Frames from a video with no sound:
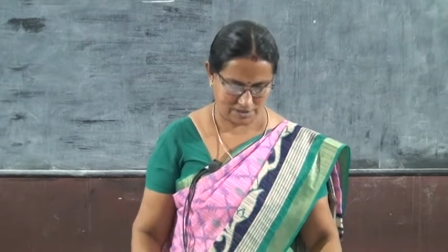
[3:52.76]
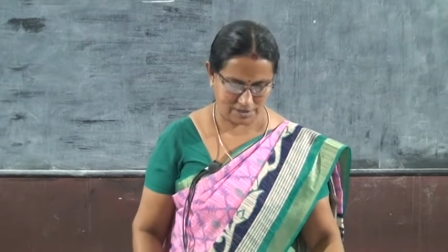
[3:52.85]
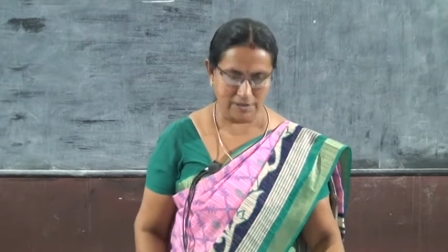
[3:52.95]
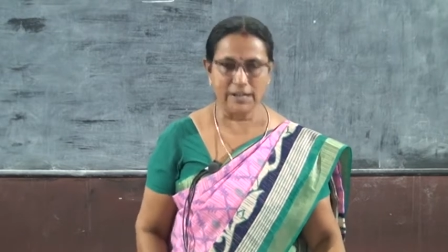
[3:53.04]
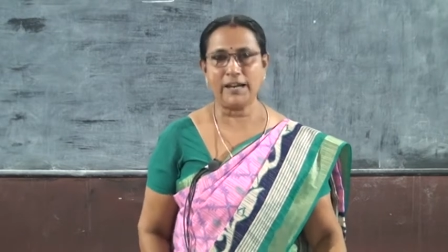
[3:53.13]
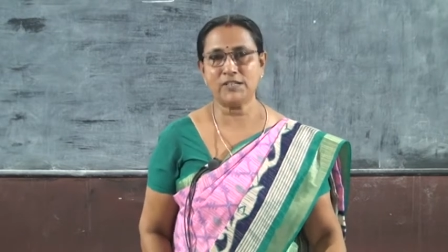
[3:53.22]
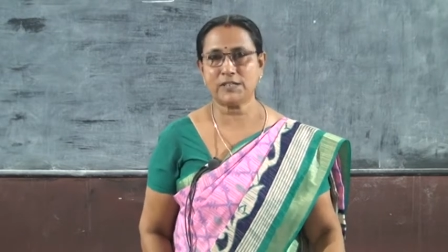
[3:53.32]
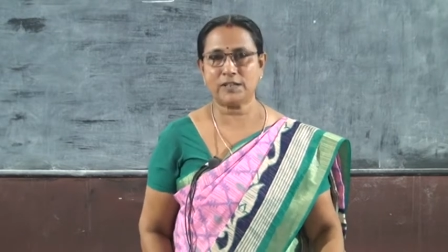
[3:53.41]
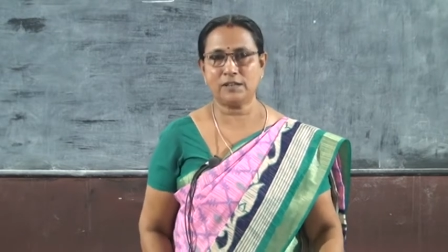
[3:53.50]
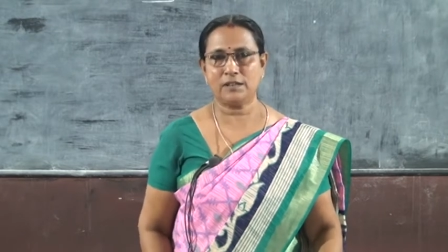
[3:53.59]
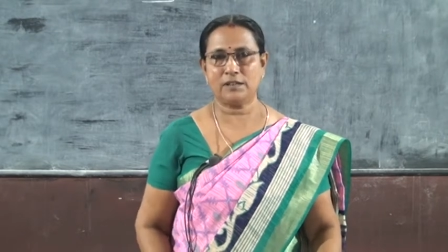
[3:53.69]

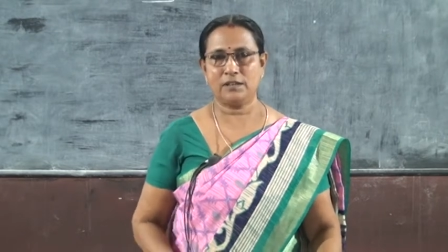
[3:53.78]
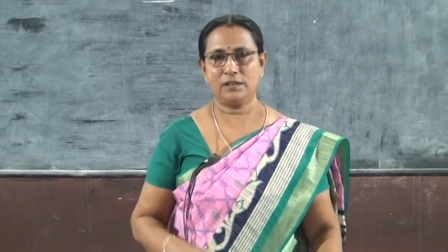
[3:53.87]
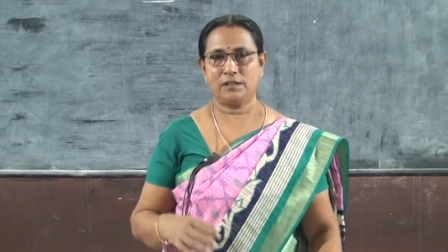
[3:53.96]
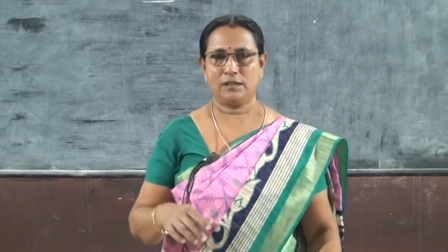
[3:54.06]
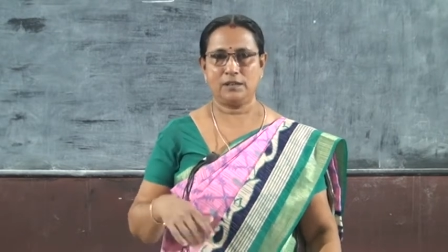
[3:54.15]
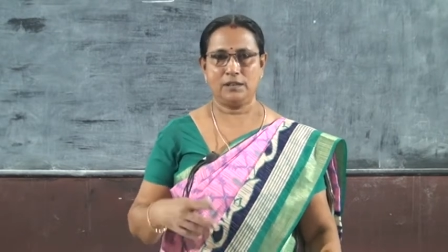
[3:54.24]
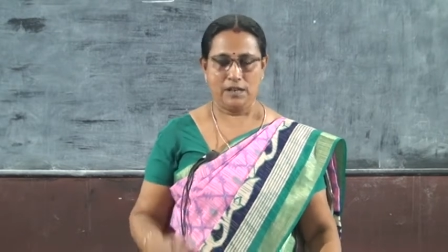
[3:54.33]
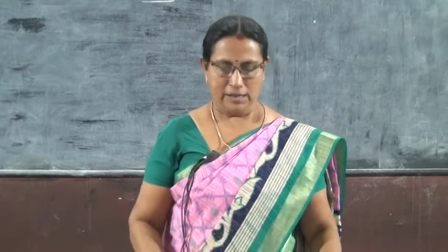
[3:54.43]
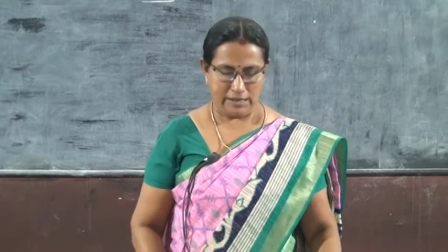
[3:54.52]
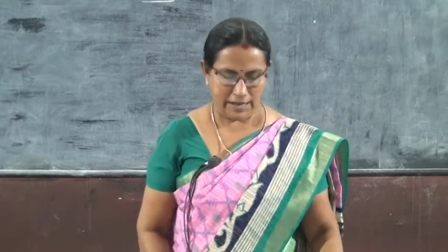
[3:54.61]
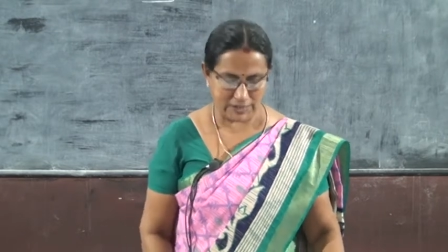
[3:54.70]

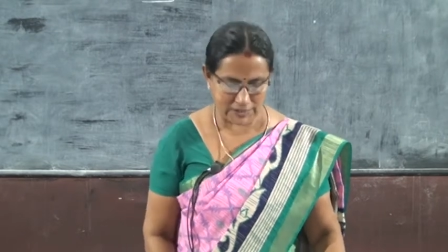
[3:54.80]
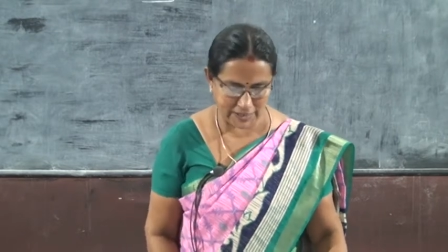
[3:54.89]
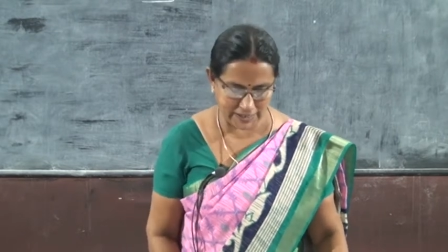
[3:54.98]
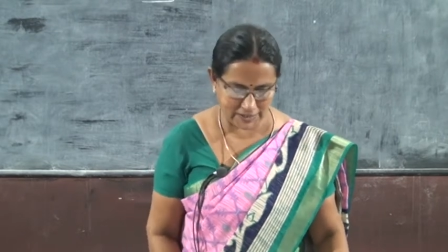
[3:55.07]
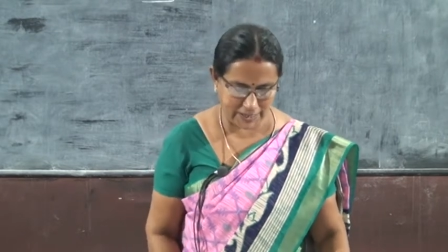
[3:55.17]
last class